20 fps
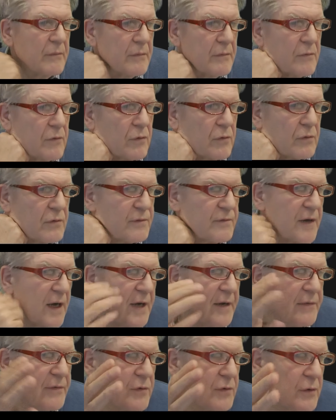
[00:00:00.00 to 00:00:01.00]
or
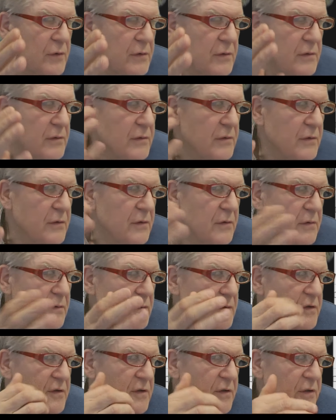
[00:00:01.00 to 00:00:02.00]

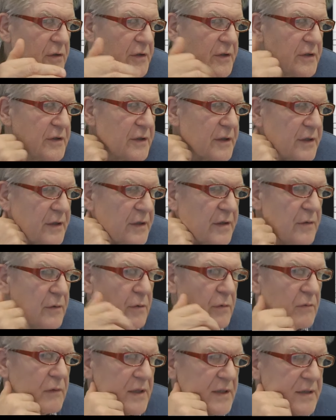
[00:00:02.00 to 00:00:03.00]
5.33 or
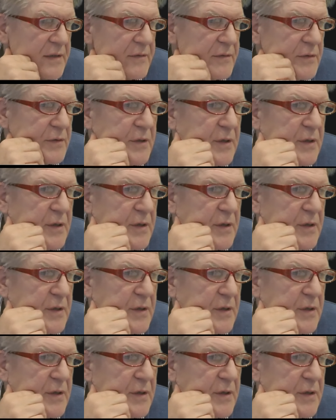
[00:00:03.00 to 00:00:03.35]
whatever,